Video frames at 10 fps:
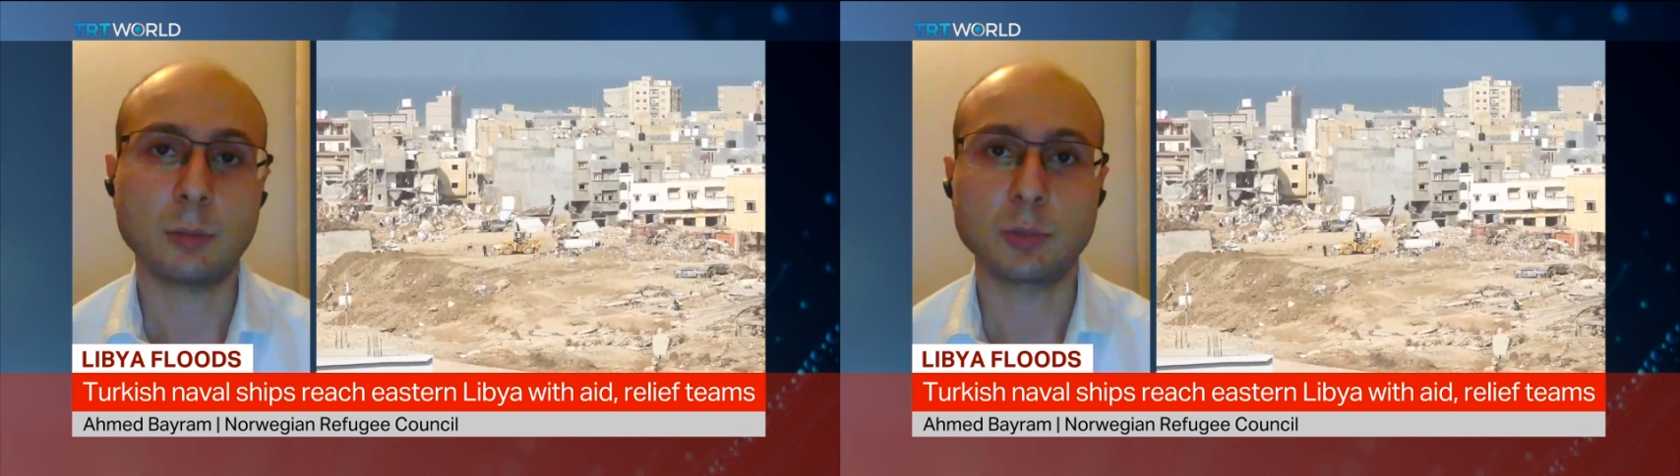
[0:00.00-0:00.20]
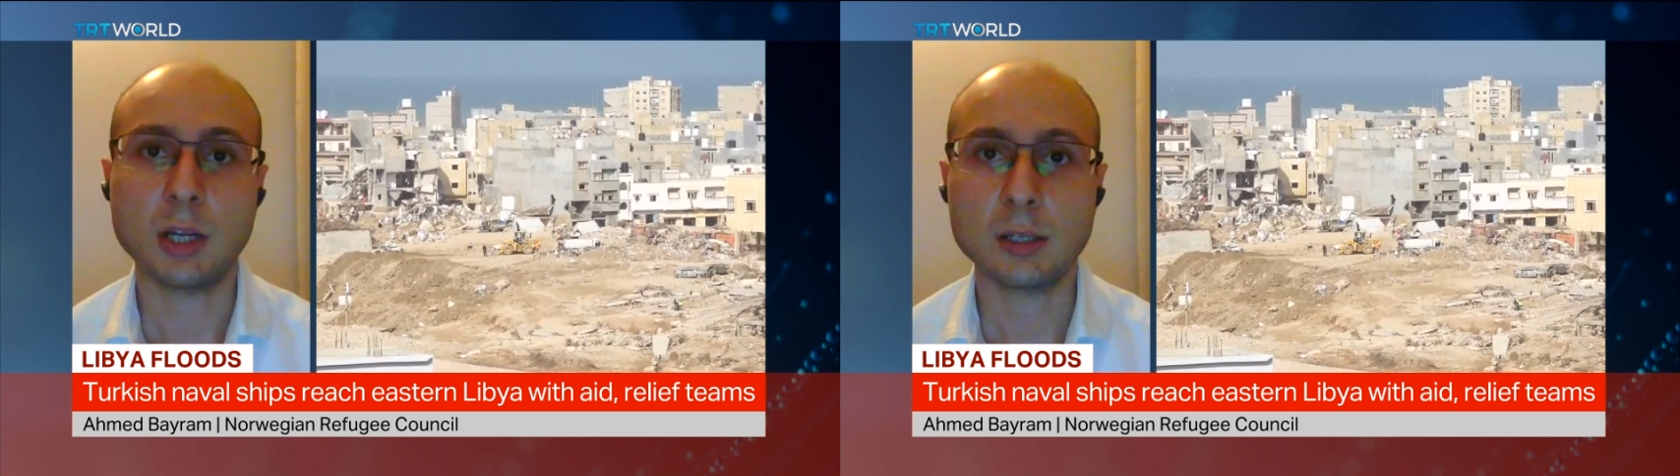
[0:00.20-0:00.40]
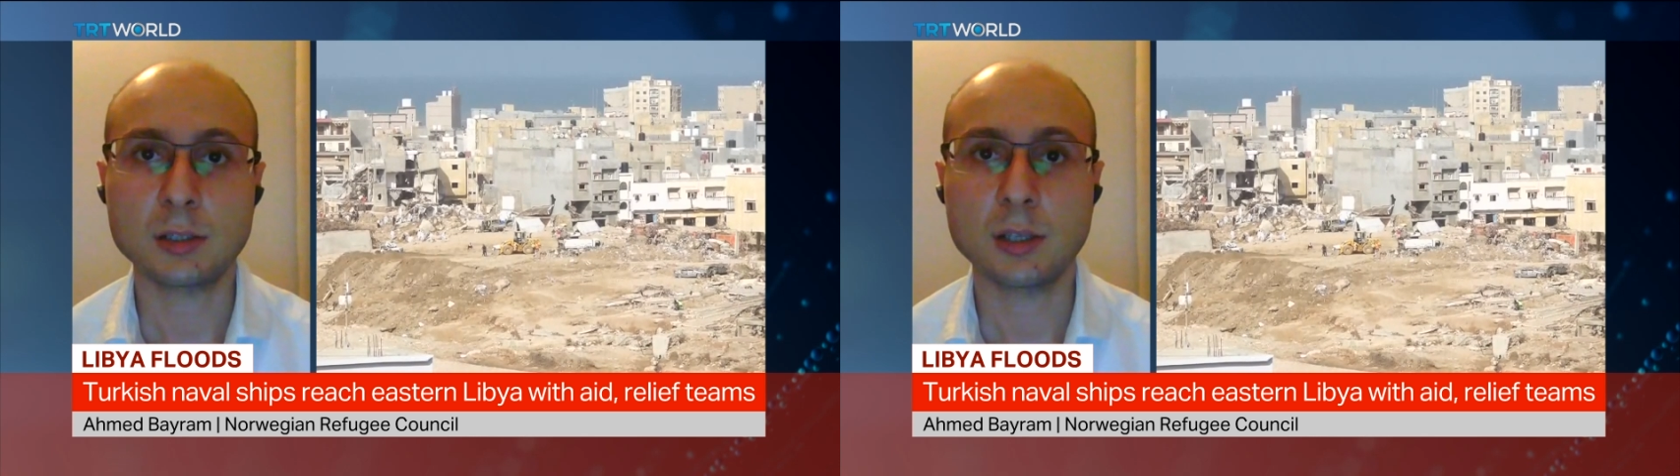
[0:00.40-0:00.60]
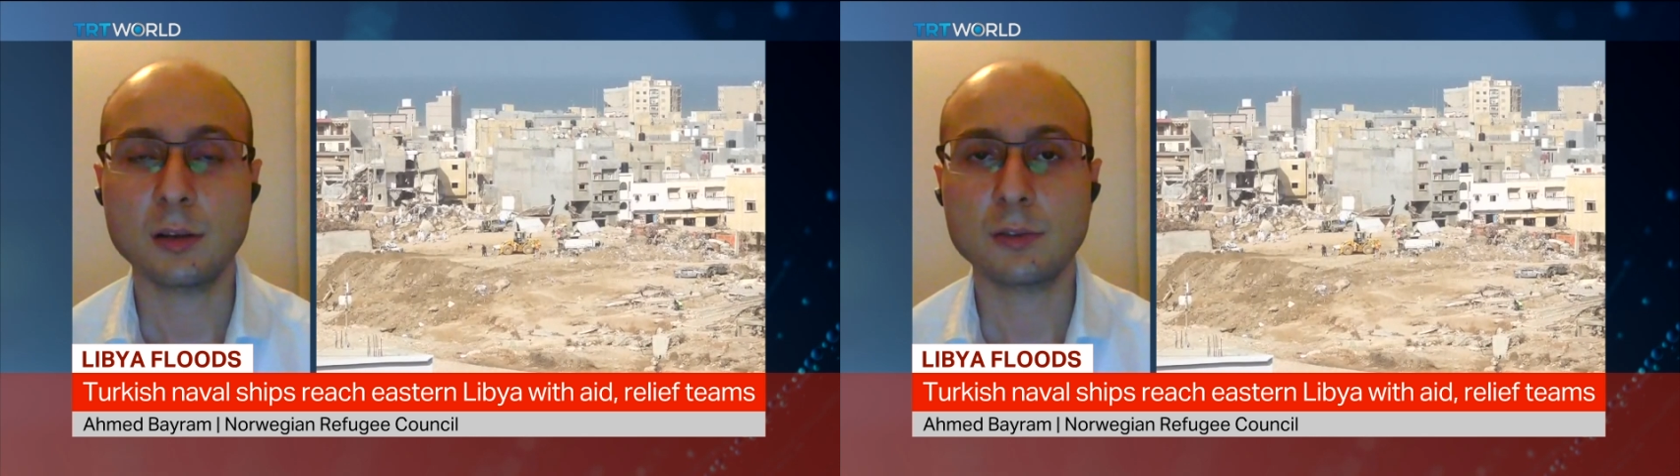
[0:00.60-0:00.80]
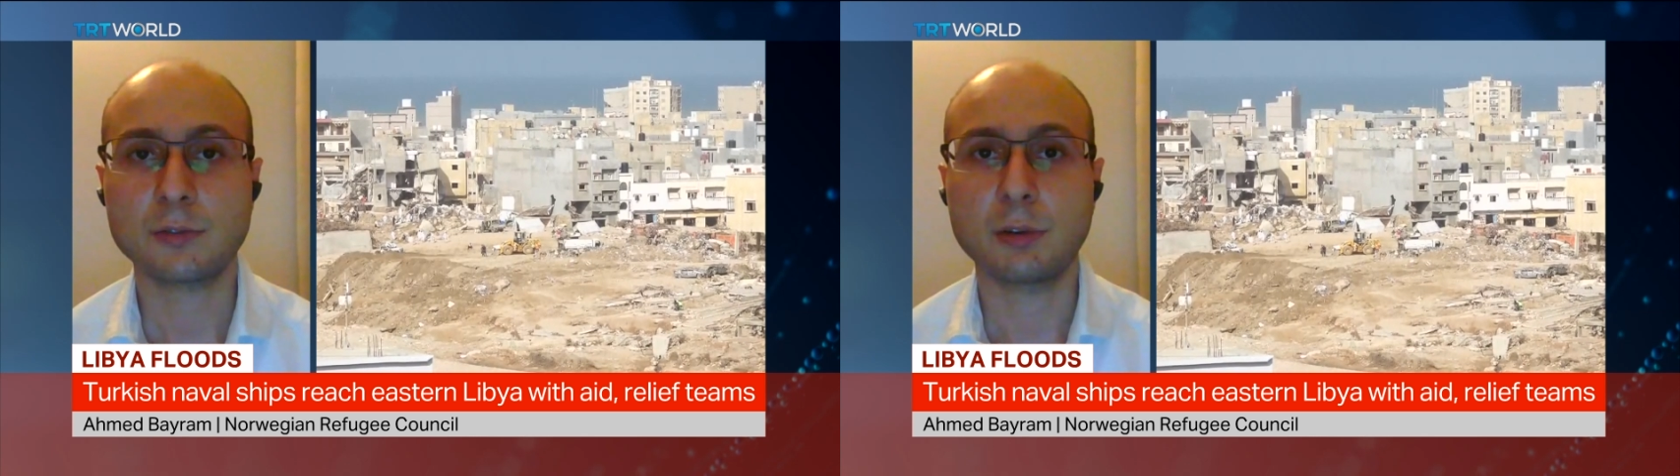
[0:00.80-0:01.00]
from
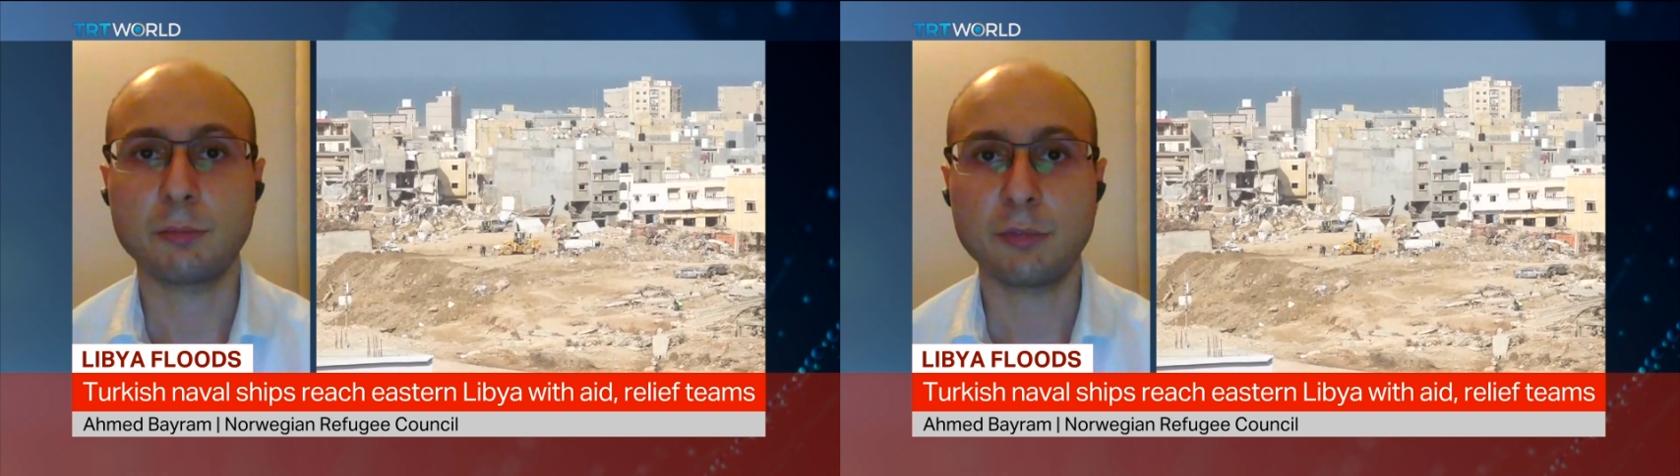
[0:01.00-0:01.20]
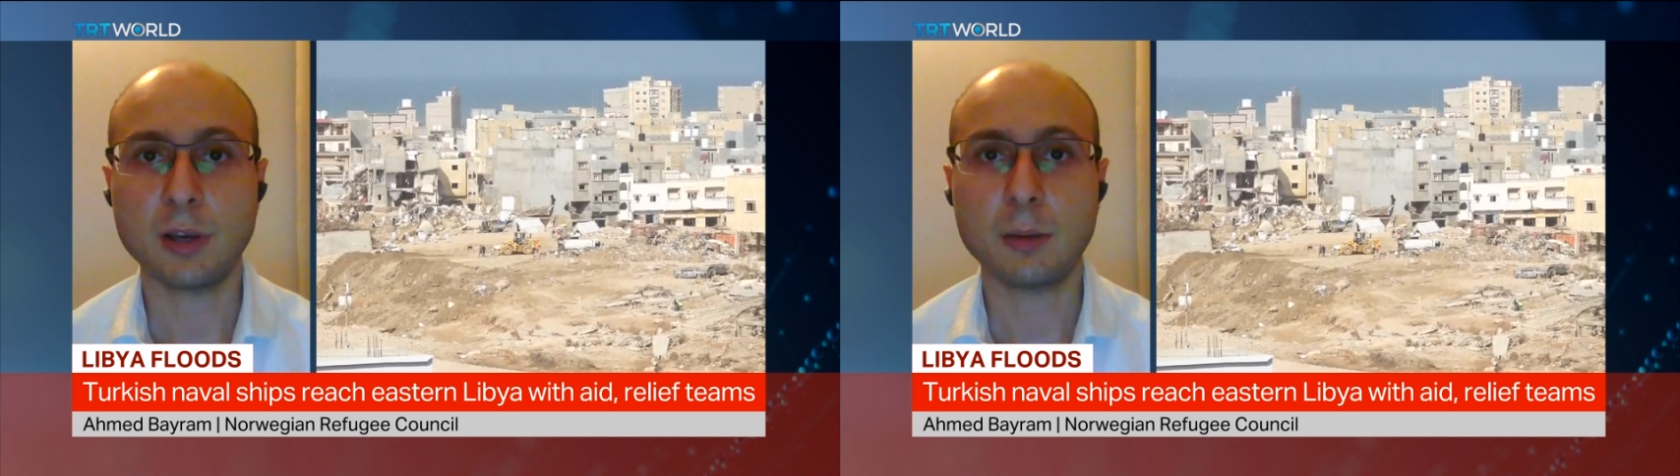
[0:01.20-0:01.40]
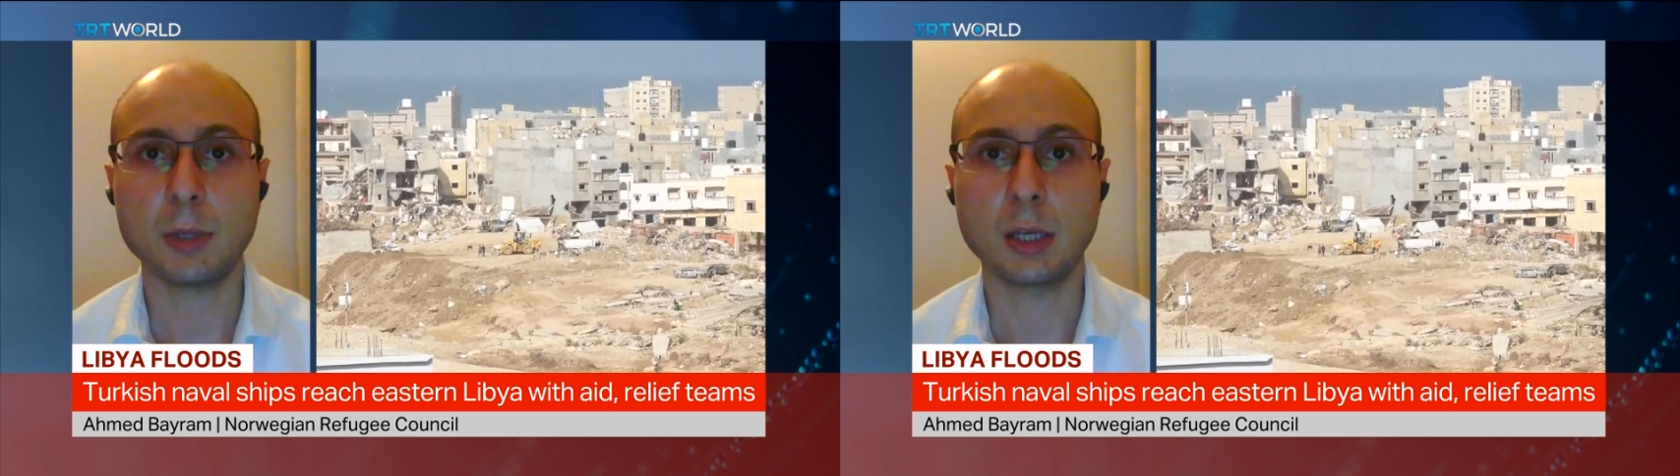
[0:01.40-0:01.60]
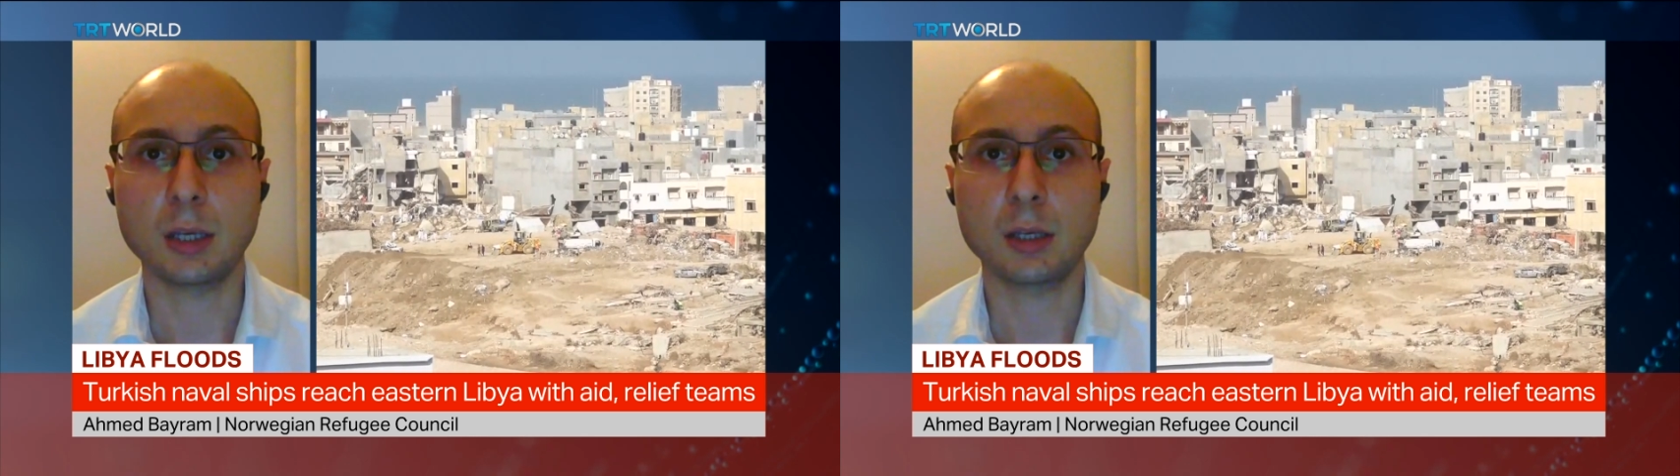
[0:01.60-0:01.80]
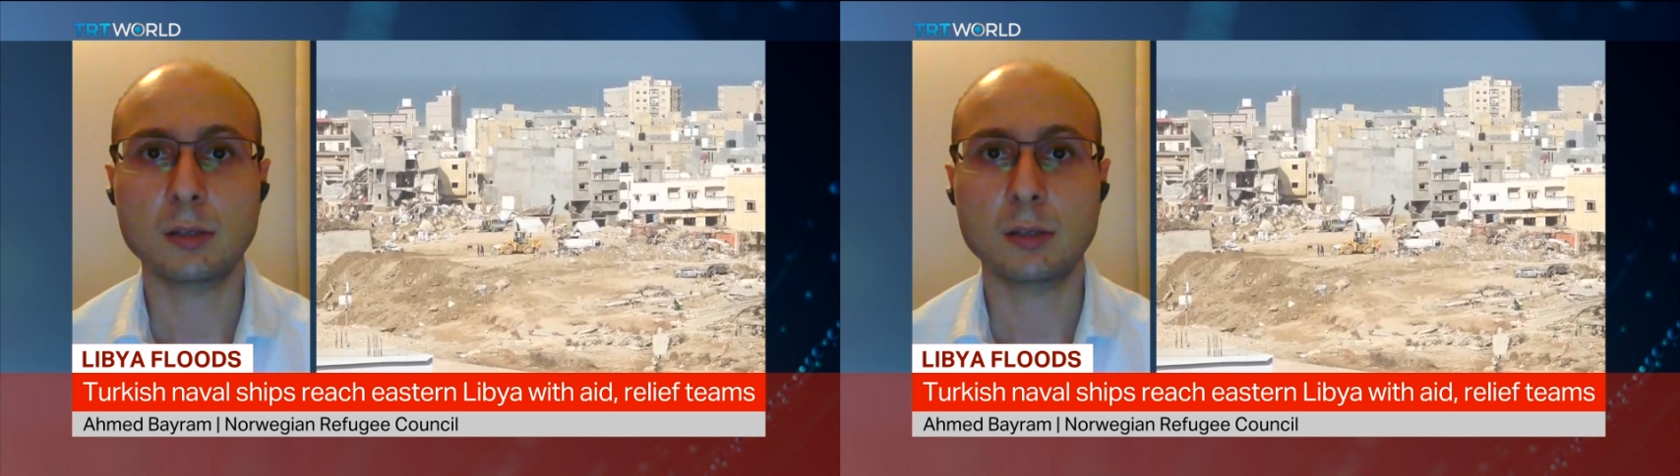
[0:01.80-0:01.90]
relatives, from family.